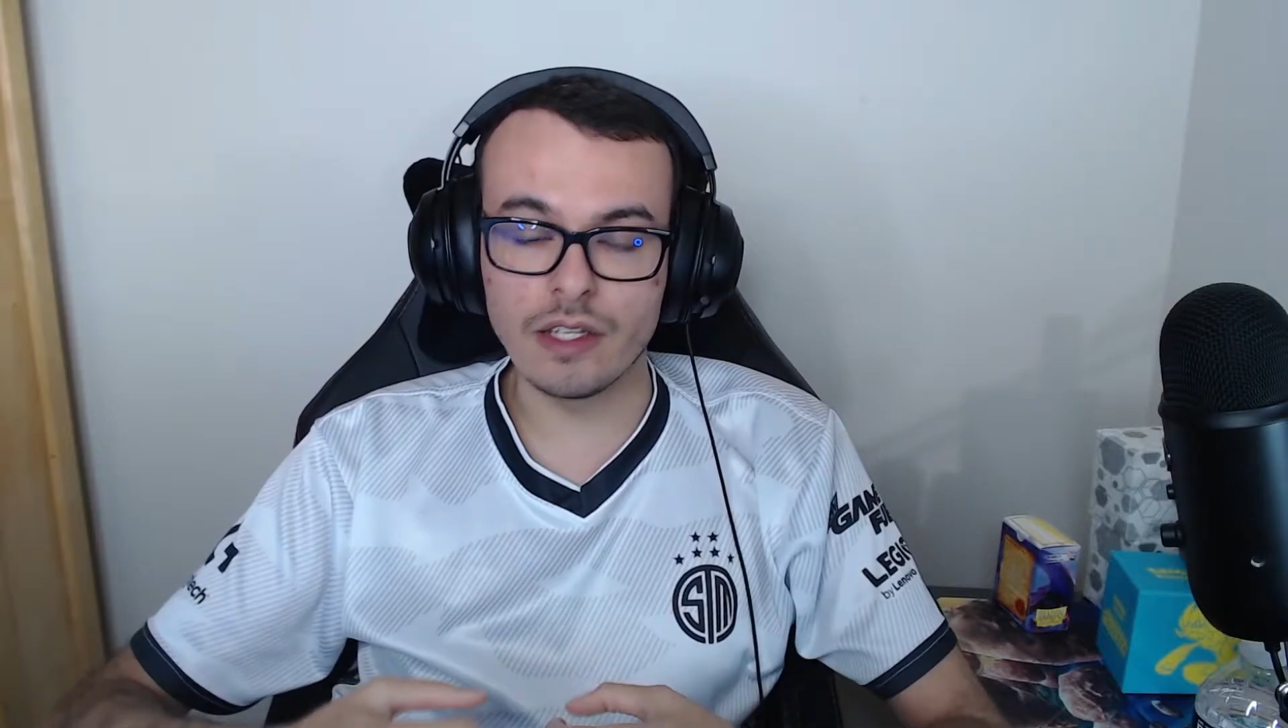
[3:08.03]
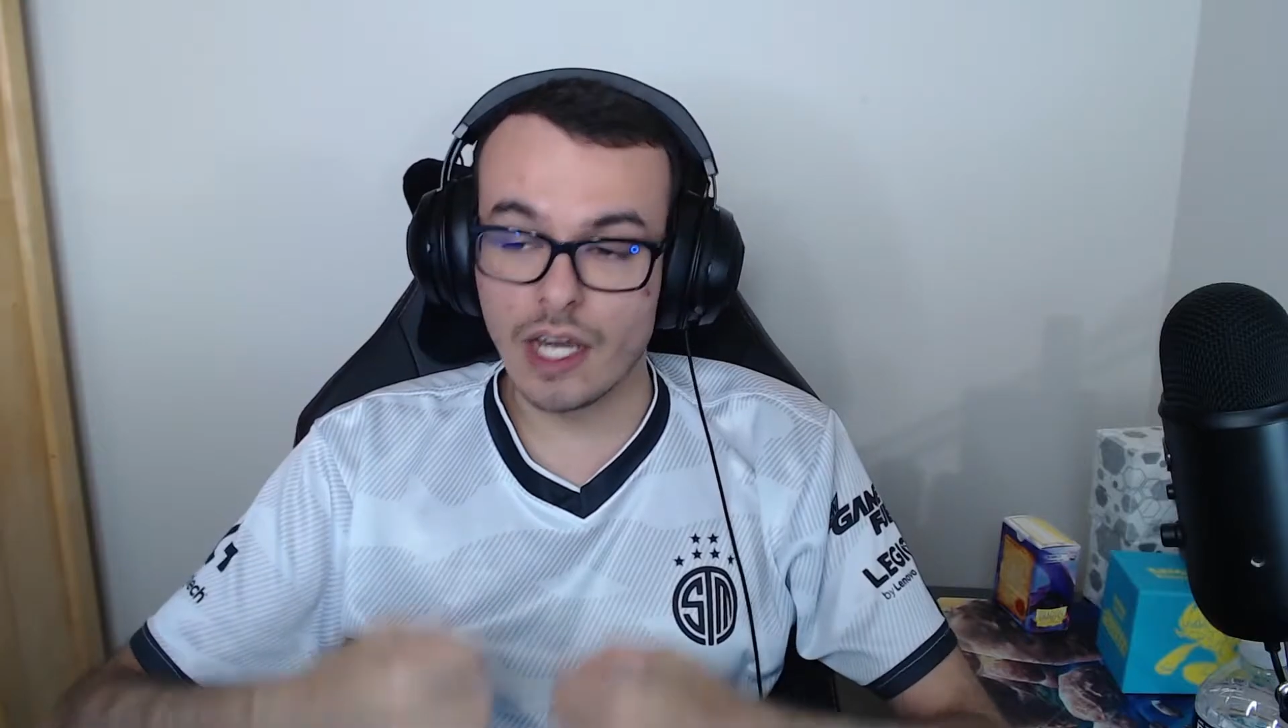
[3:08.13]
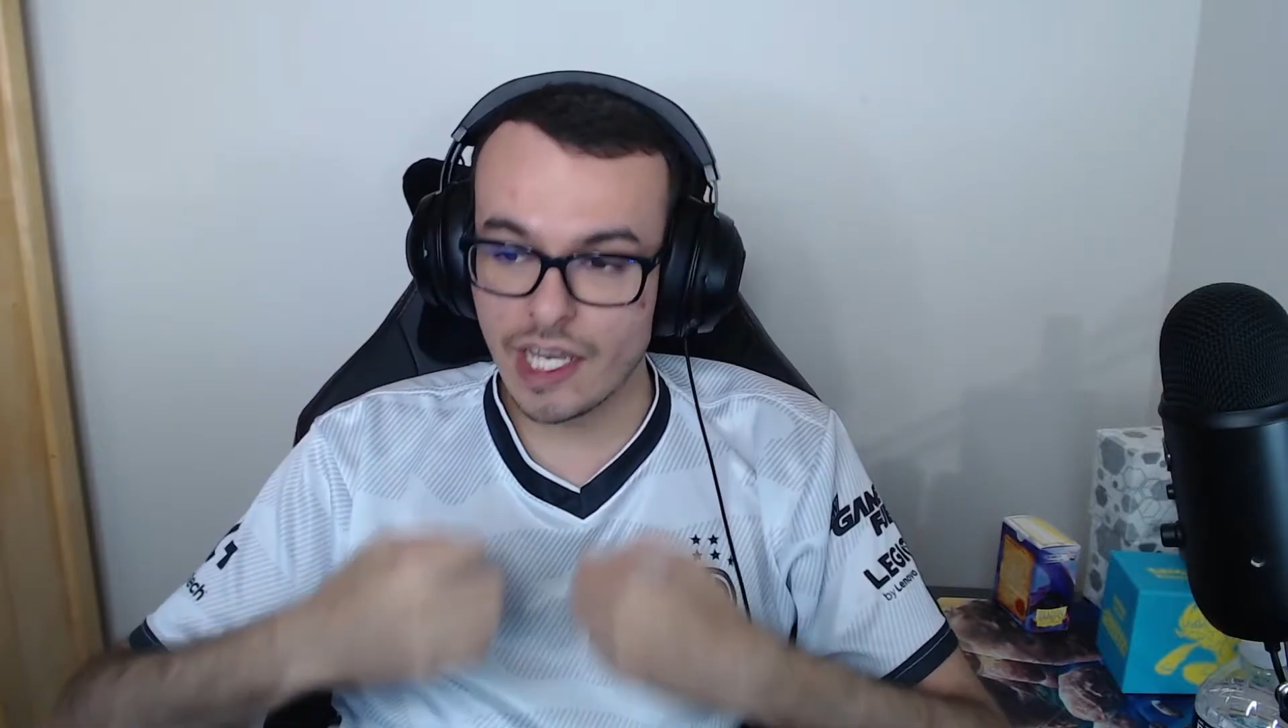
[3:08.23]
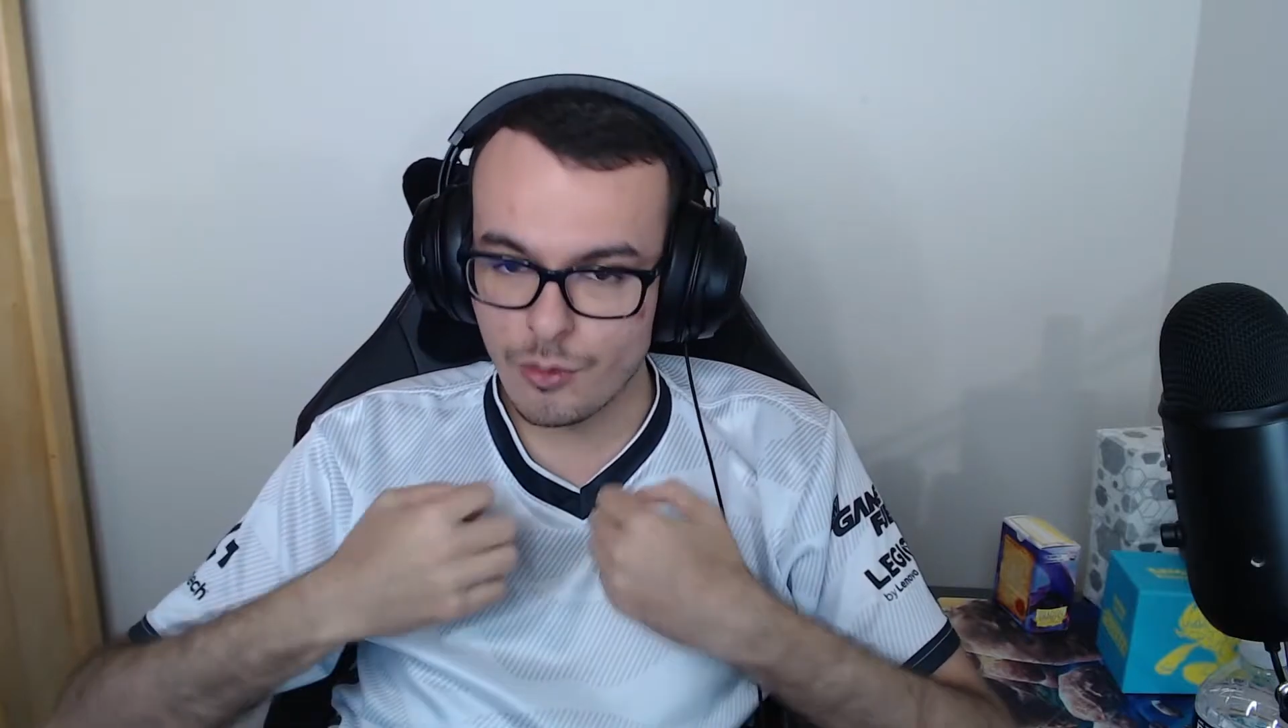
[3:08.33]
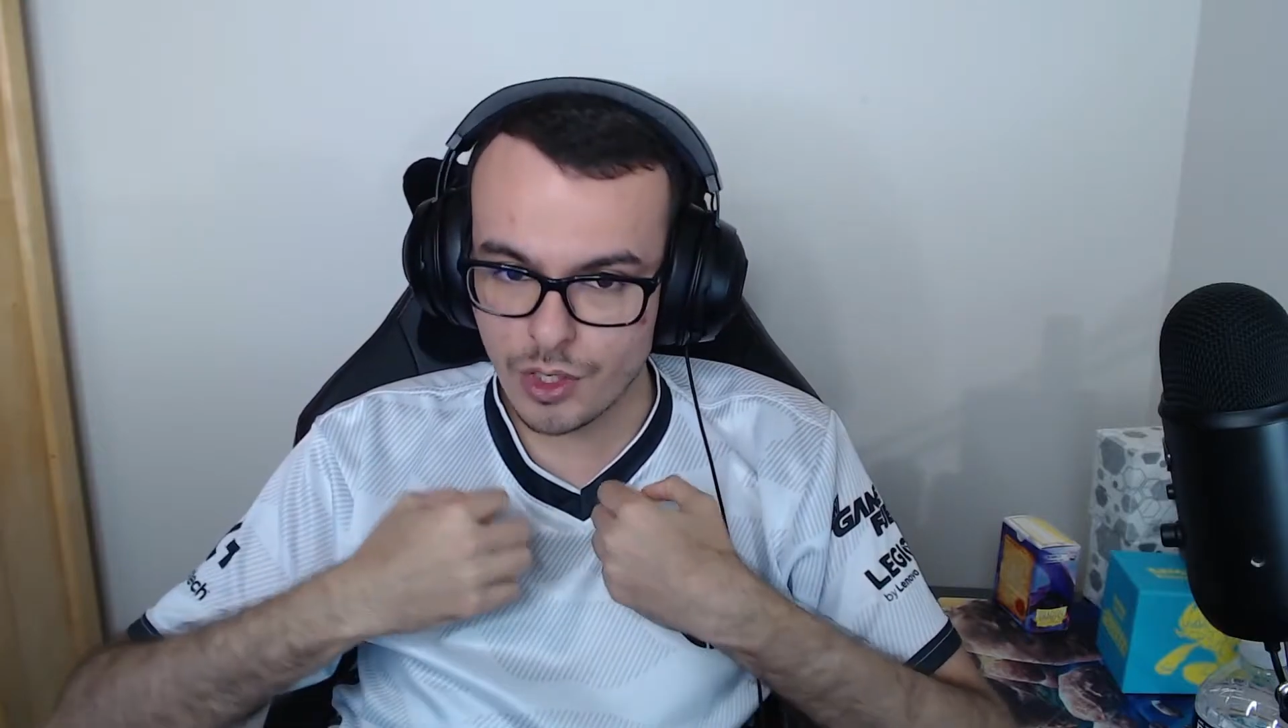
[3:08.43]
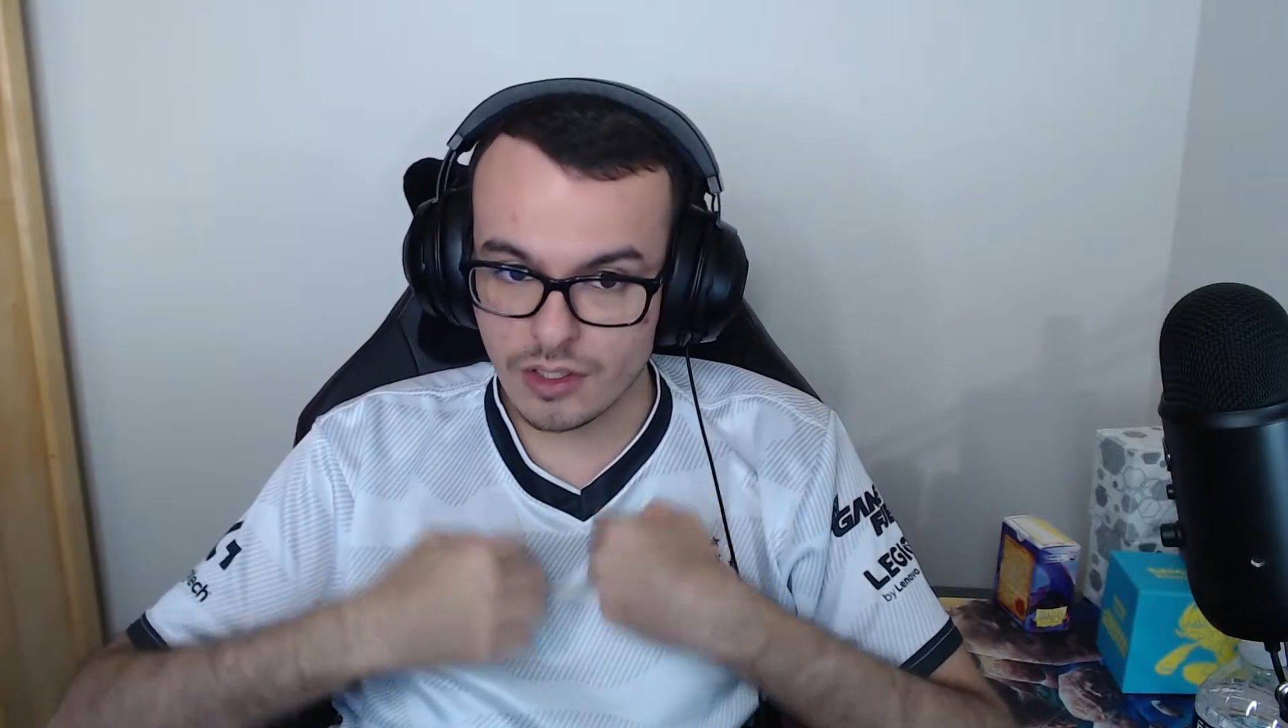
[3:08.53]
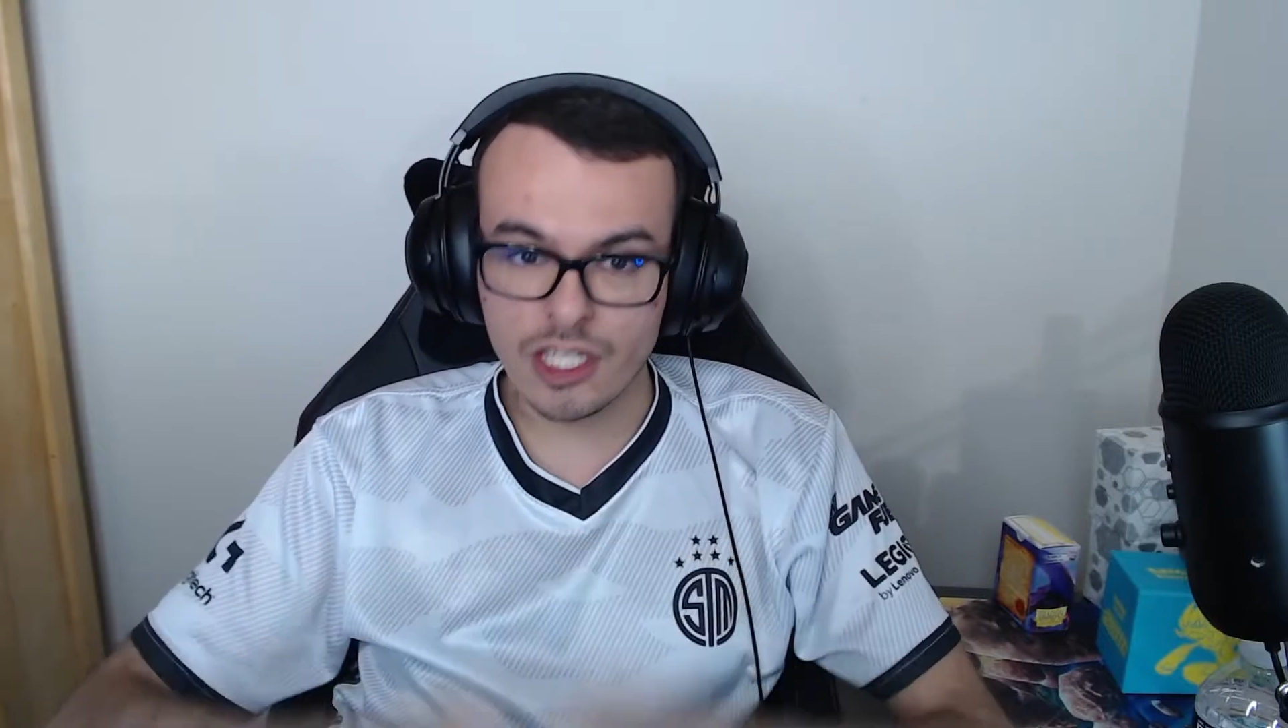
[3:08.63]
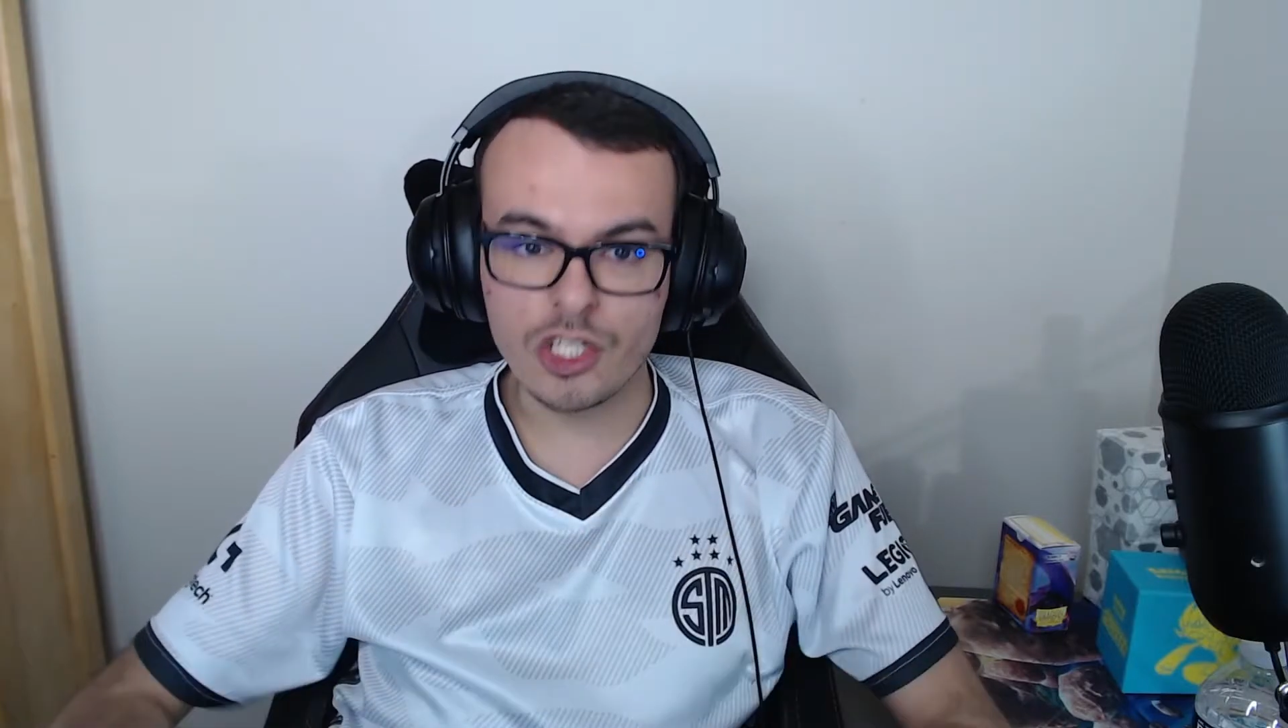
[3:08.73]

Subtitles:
I really